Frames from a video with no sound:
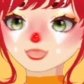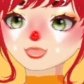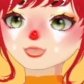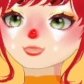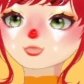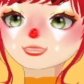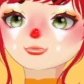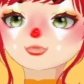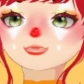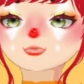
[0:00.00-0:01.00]
Do you have
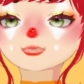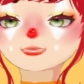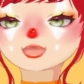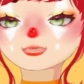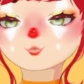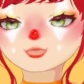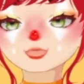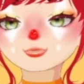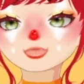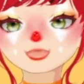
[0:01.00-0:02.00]
any traditions with your
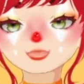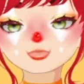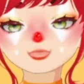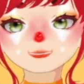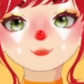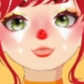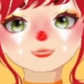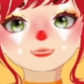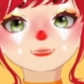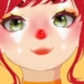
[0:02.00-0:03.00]
family and
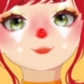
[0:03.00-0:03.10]
friends?